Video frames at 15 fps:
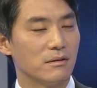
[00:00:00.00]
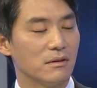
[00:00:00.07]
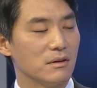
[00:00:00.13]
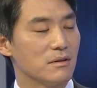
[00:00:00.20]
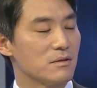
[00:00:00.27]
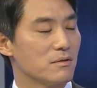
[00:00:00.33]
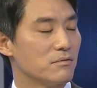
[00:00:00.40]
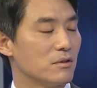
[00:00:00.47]

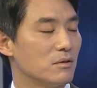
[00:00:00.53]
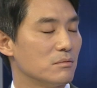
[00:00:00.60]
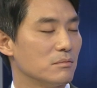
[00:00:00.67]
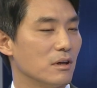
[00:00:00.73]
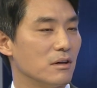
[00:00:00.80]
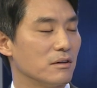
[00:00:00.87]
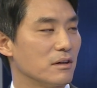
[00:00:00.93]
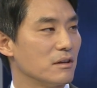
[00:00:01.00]
things
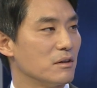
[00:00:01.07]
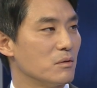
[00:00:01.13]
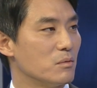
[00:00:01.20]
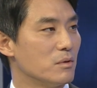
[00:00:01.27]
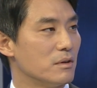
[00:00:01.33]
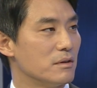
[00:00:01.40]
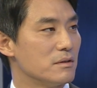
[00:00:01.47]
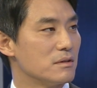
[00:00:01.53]
from getting
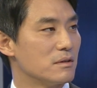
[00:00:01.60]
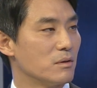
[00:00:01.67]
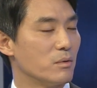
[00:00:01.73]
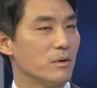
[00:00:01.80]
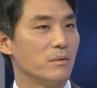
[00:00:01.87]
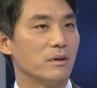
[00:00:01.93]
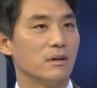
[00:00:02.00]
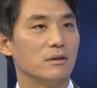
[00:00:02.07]
worse
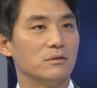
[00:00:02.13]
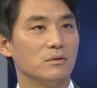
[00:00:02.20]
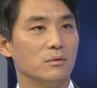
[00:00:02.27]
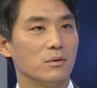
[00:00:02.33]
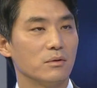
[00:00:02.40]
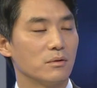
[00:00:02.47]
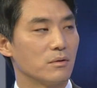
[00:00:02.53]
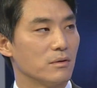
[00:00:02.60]
with regard to
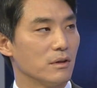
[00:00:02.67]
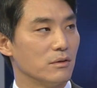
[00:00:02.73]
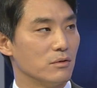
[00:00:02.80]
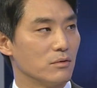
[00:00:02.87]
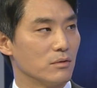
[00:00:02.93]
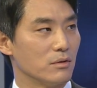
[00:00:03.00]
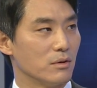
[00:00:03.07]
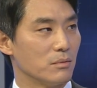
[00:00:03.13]
North Korean
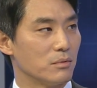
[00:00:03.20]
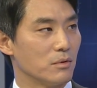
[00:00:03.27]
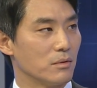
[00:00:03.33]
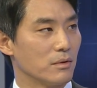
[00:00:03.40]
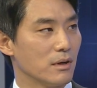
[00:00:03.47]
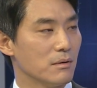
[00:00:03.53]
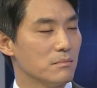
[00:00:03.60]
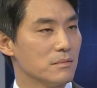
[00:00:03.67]
nuclear
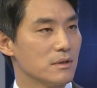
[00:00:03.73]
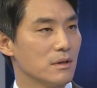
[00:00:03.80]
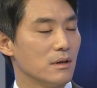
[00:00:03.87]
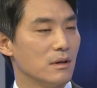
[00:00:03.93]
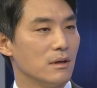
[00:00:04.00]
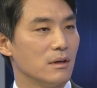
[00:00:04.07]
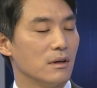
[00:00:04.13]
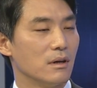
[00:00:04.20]
program,
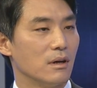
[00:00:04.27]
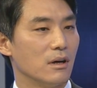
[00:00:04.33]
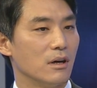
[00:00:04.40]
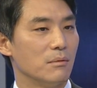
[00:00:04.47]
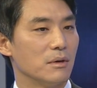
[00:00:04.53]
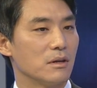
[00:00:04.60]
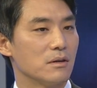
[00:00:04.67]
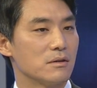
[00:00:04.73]

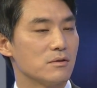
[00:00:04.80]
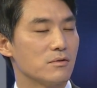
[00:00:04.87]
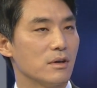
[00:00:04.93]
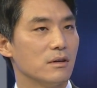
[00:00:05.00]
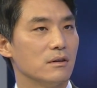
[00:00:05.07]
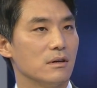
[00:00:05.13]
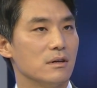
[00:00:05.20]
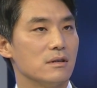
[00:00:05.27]
because
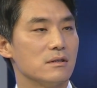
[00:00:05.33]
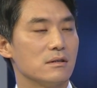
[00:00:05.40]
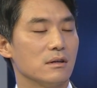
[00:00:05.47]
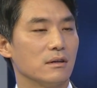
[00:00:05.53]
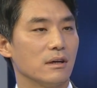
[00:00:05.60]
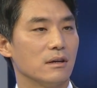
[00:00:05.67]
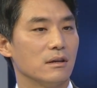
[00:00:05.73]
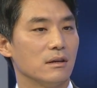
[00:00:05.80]
trend is
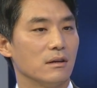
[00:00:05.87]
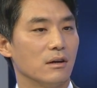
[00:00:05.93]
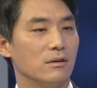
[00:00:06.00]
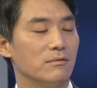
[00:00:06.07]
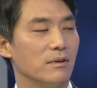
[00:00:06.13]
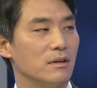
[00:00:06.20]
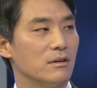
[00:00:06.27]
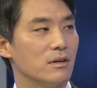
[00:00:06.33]
getting
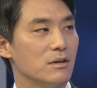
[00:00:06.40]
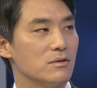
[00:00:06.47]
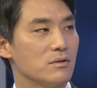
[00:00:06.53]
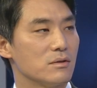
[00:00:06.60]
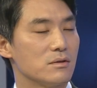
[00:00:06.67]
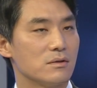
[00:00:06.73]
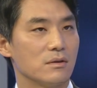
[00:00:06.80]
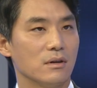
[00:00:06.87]

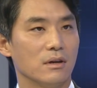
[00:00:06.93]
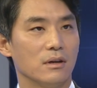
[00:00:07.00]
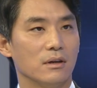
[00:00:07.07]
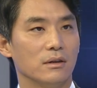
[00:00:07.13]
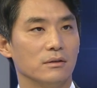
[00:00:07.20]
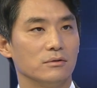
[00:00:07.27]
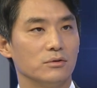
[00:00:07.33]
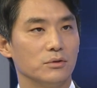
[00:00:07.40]
advantageous
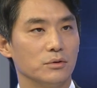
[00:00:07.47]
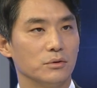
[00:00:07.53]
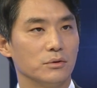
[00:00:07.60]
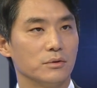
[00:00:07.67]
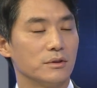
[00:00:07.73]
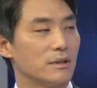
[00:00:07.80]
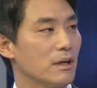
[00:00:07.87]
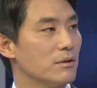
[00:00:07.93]

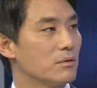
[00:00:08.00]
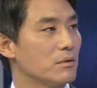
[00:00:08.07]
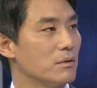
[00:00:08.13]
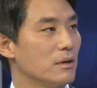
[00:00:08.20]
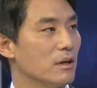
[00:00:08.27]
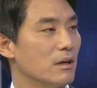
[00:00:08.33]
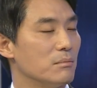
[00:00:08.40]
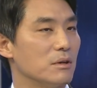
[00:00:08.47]
to South
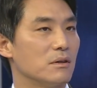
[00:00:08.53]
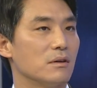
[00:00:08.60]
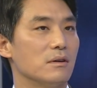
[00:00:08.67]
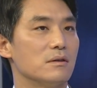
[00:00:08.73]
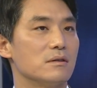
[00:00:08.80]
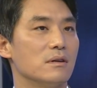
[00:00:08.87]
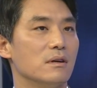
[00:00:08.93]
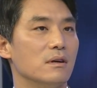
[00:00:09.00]
Korea
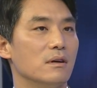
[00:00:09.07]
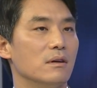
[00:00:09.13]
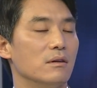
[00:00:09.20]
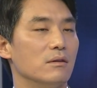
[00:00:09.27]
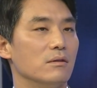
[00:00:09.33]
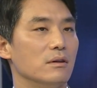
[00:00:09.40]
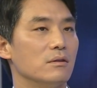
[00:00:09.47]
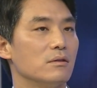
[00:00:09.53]
because
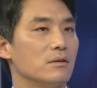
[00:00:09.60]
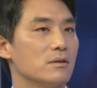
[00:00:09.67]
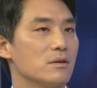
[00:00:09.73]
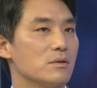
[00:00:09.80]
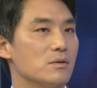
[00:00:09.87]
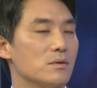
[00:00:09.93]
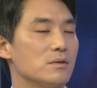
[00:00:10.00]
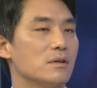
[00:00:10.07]
the
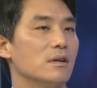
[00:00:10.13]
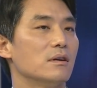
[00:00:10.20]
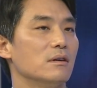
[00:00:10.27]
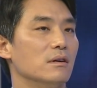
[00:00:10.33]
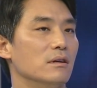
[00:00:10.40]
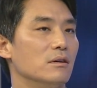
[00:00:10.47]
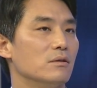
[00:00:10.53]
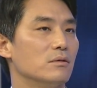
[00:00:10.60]
international
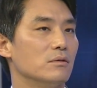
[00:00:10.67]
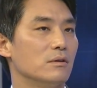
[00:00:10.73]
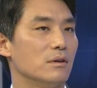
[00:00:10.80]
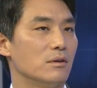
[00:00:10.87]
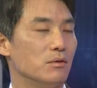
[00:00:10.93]
society, including